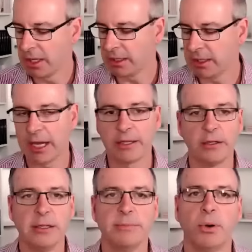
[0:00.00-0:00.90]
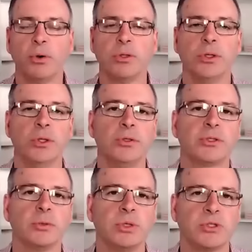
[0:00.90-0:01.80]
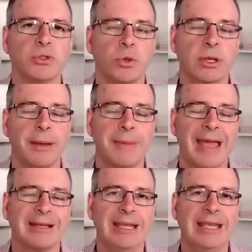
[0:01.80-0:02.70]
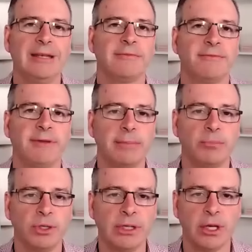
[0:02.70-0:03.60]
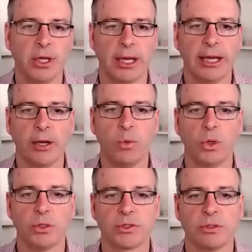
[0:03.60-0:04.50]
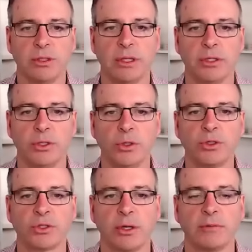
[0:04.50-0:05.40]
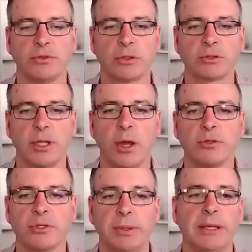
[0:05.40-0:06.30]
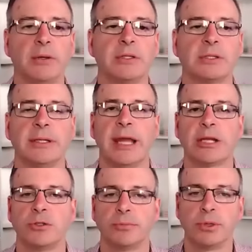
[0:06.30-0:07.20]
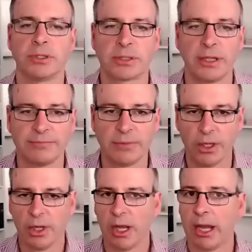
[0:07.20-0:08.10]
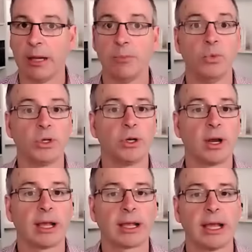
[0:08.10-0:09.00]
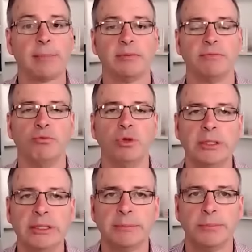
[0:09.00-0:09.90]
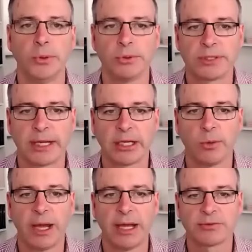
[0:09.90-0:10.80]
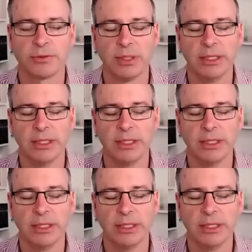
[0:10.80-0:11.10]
The other important news that we saw come out in February was, news of Dr. Lowe's appearance at the National Press Club. We got a couple of really important takeaways from